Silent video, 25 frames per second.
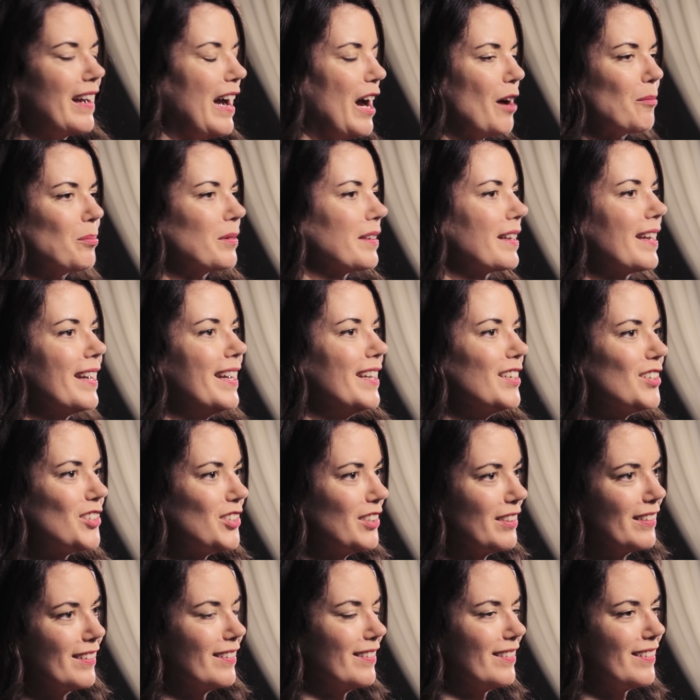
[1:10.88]

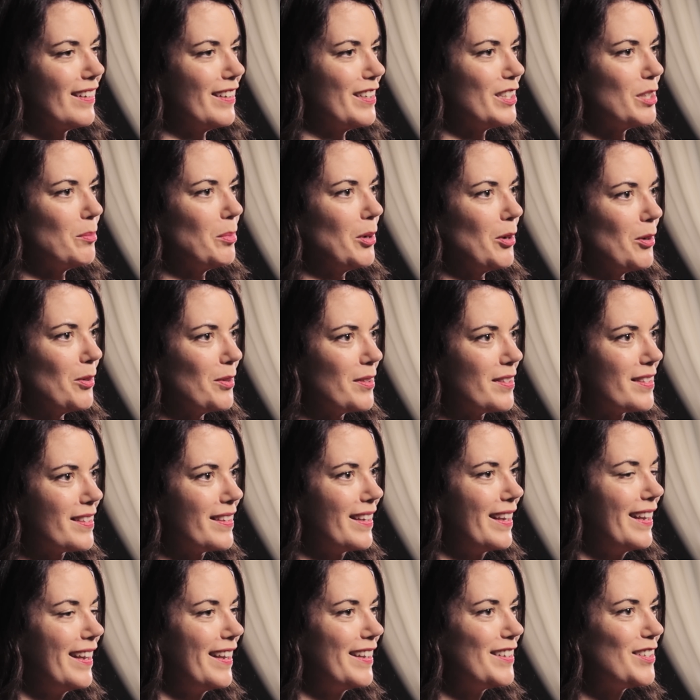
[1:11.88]
application, I suppose,
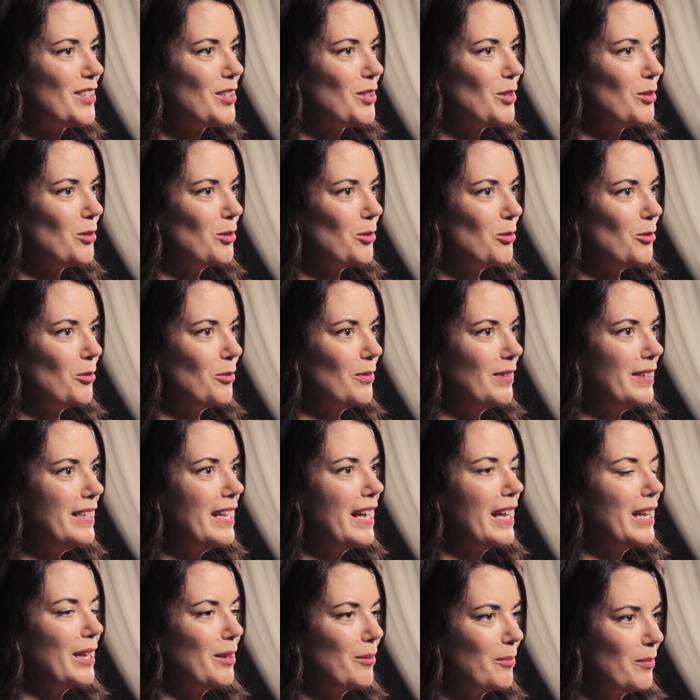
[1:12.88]
to
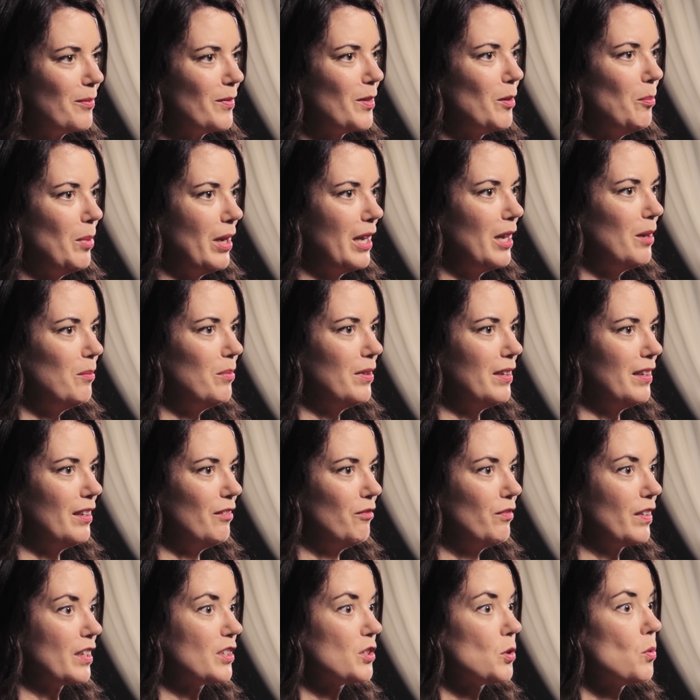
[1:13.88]
name the baby
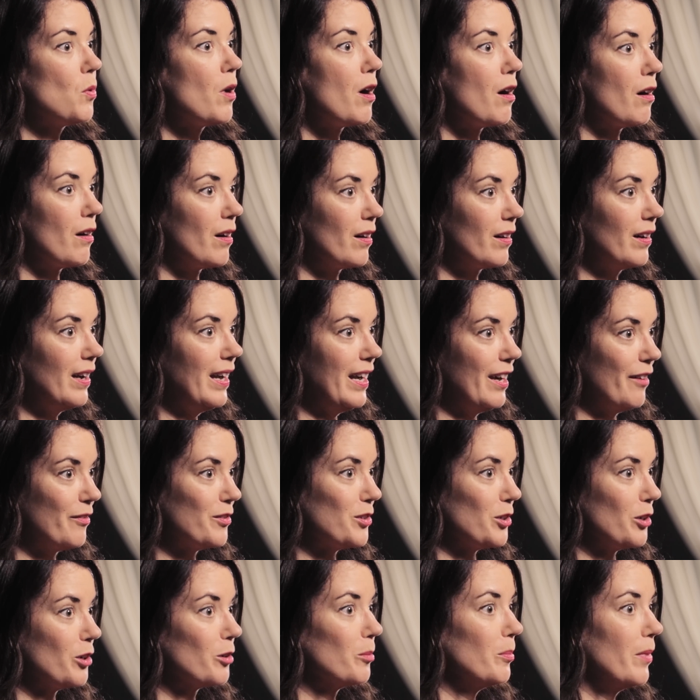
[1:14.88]
Victoire
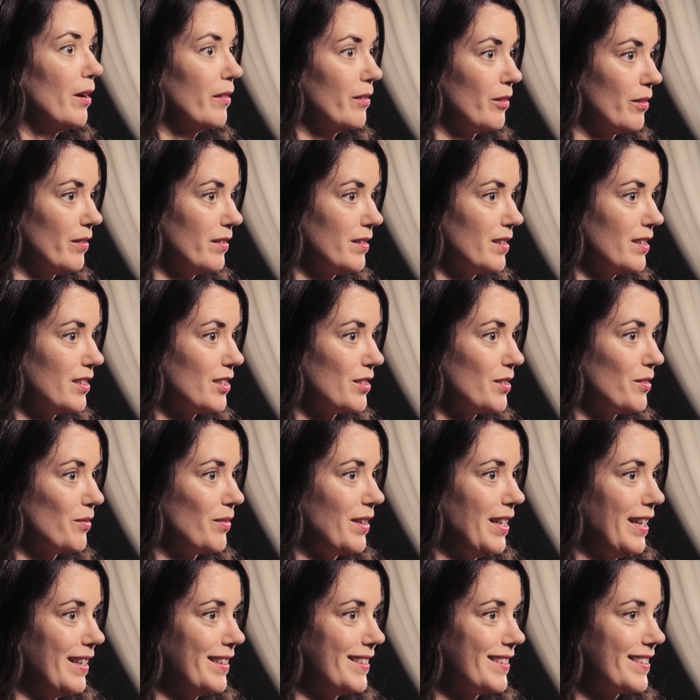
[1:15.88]
after her mother, the Duchess of
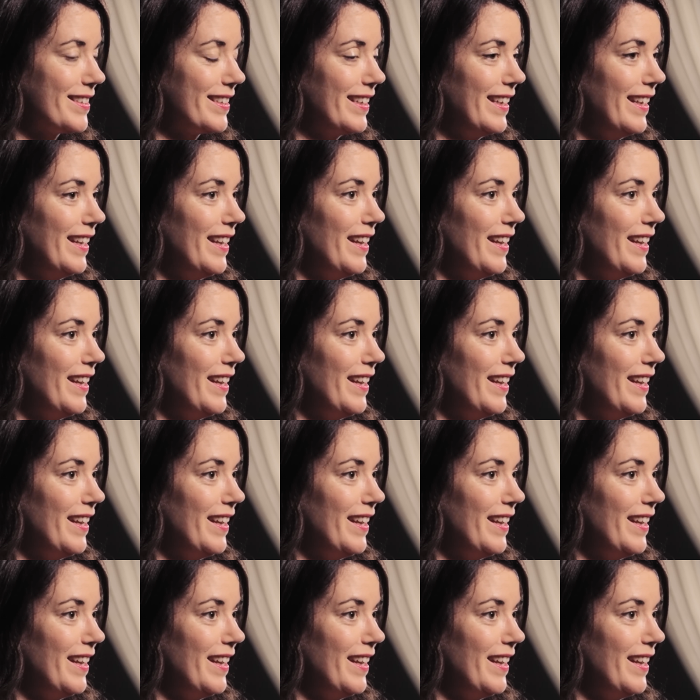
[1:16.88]
Kent.